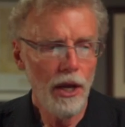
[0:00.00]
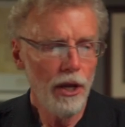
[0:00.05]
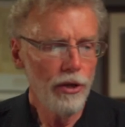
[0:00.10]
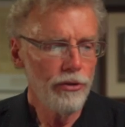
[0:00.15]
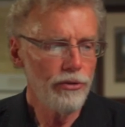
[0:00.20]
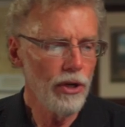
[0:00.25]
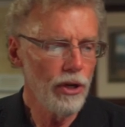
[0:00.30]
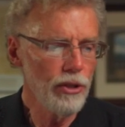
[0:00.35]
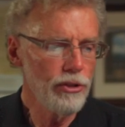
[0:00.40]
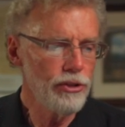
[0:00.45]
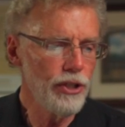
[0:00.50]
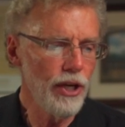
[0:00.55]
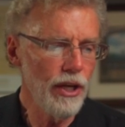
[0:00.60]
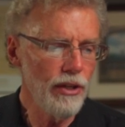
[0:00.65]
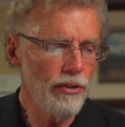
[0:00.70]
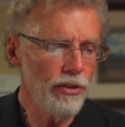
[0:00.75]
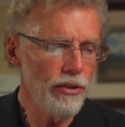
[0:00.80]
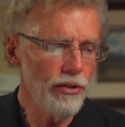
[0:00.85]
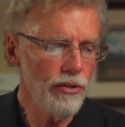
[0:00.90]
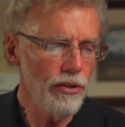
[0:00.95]
So
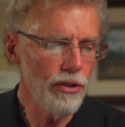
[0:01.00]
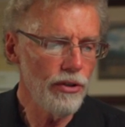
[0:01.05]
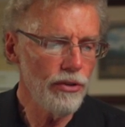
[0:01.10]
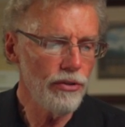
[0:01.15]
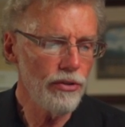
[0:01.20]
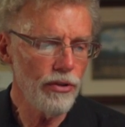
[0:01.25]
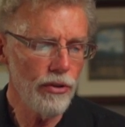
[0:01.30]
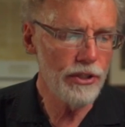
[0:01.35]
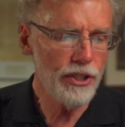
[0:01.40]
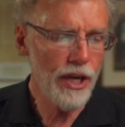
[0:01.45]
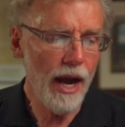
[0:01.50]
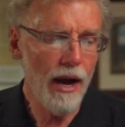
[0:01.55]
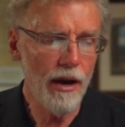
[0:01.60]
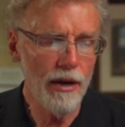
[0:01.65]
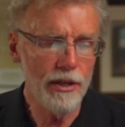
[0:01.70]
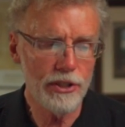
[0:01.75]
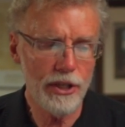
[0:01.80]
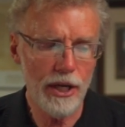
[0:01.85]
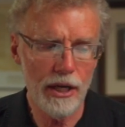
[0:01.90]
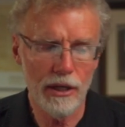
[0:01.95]
Jesus'
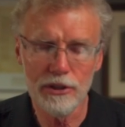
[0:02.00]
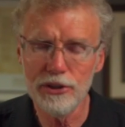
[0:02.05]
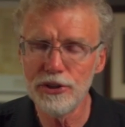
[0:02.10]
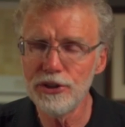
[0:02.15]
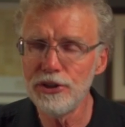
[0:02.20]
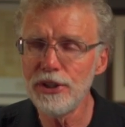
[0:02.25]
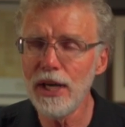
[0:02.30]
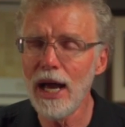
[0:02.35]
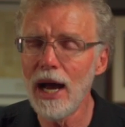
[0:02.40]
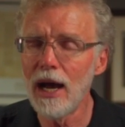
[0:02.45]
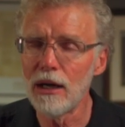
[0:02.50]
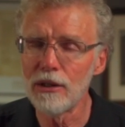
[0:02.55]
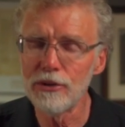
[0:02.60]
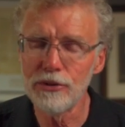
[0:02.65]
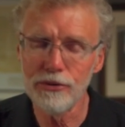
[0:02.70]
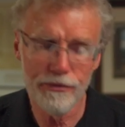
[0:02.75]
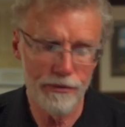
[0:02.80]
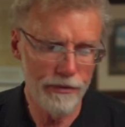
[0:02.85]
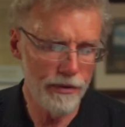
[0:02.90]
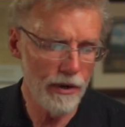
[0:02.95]
challenge here
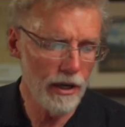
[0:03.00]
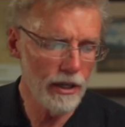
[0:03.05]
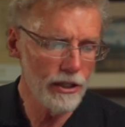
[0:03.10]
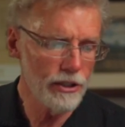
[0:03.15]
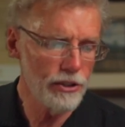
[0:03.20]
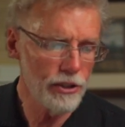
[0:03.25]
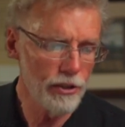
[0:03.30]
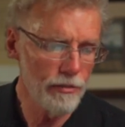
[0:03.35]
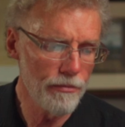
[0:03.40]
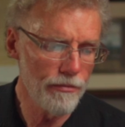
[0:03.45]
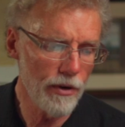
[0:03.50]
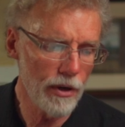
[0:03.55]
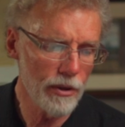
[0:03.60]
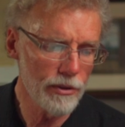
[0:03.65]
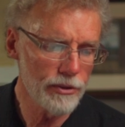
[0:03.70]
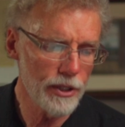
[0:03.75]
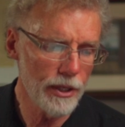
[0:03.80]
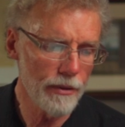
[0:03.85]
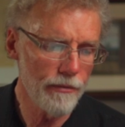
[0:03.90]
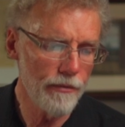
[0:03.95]
sounds very
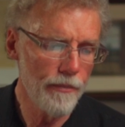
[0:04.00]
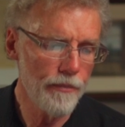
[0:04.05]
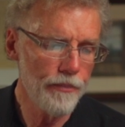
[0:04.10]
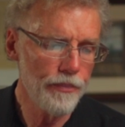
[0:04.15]
subversive.